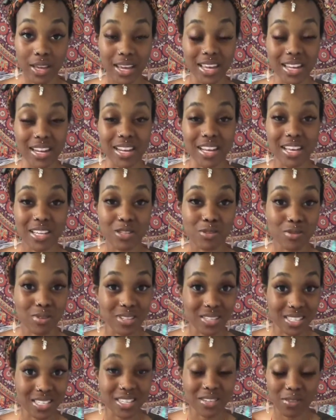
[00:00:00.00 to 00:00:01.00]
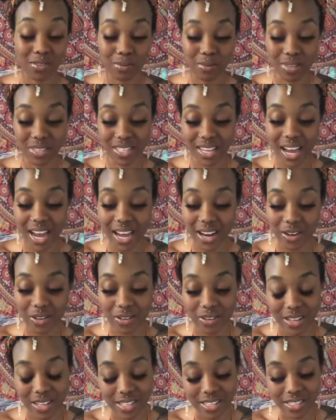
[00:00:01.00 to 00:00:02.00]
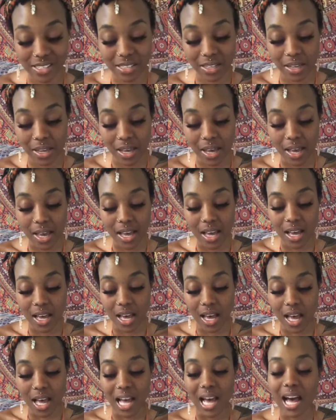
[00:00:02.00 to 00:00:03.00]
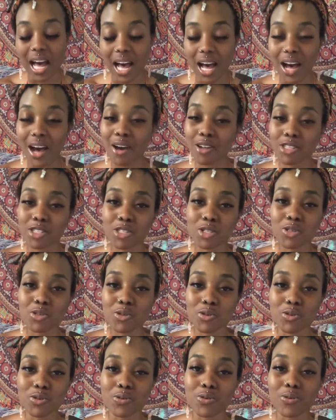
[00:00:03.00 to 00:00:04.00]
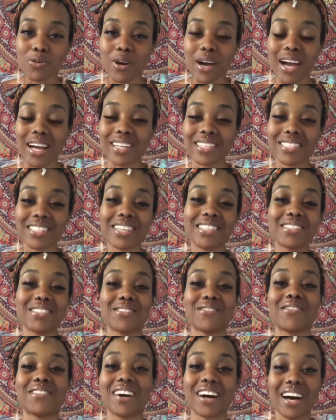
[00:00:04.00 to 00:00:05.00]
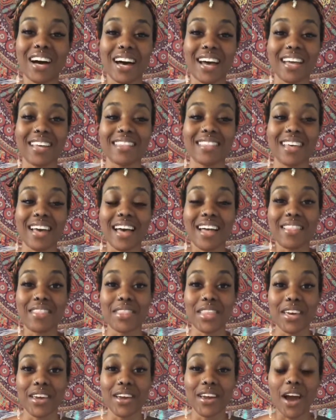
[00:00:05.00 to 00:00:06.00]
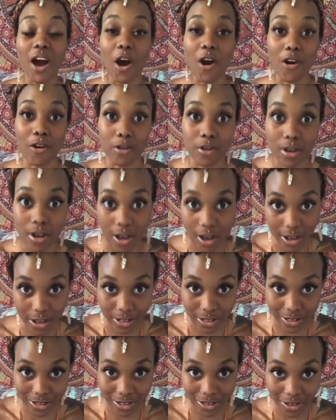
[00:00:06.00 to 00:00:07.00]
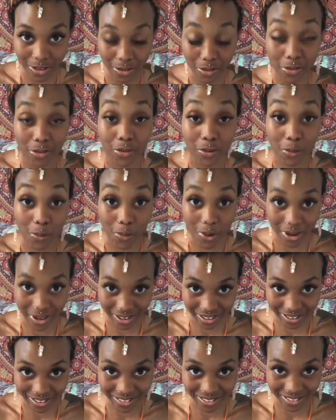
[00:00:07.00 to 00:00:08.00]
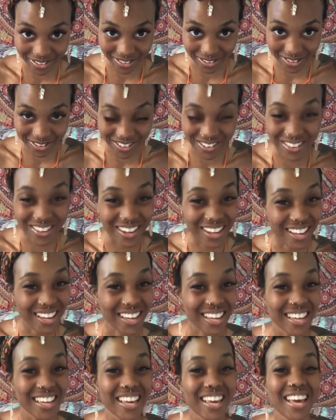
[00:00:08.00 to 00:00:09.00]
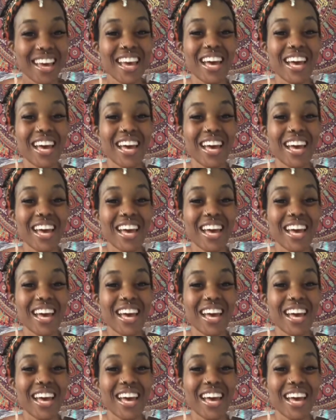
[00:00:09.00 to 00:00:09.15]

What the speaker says: And as you can see from the title, it's how to identify that they are not the one, okay?